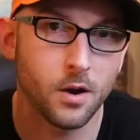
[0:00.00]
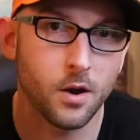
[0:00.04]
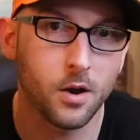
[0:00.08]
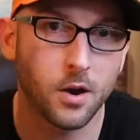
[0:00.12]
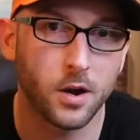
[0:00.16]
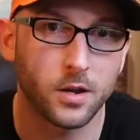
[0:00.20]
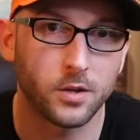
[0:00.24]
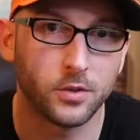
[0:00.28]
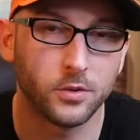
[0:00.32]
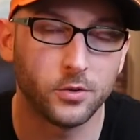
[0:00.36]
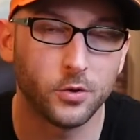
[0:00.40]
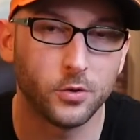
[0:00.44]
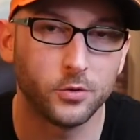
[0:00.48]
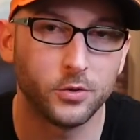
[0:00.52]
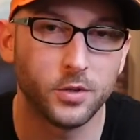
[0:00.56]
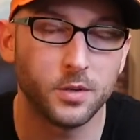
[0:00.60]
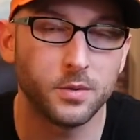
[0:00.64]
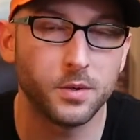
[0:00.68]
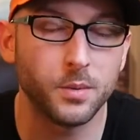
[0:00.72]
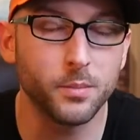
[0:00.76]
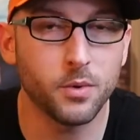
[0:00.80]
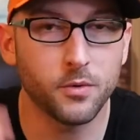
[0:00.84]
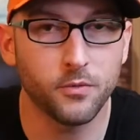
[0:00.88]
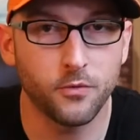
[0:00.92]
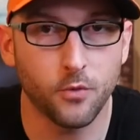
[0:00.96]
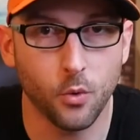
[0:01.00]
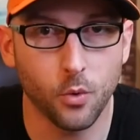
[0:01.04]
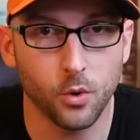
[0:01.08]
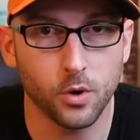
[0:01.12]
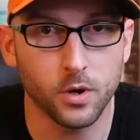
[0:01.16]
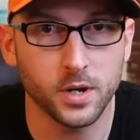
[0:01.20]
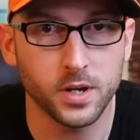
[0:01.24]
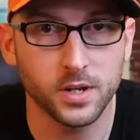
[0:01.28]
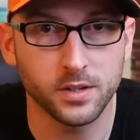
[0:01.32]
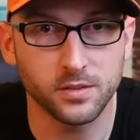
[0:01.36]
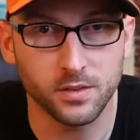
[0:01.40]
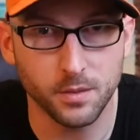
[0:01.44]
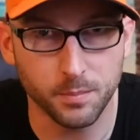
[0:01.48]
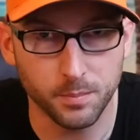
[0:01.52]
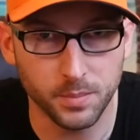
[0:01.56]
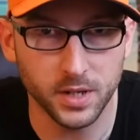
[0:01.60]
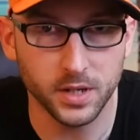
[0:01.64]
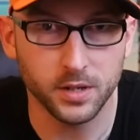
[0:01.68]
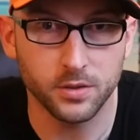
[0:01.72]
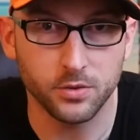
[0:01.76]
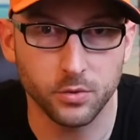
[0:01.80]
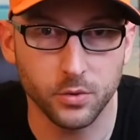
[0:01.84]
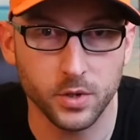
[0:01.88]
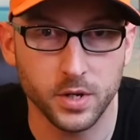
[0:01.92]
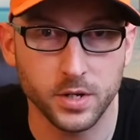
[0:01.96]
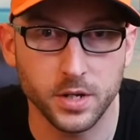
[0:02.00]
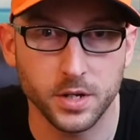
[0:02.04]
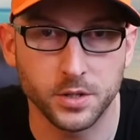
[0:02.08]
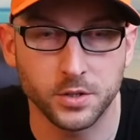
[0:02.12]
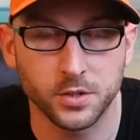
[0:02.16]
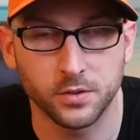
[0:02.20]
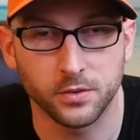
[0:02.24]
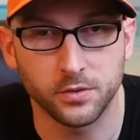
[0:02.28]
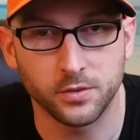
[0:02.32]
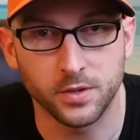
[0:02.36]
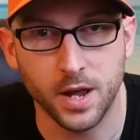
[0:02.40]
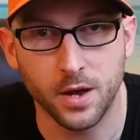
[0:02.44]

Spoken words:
All right, so tip number 4 is the big 3 niches.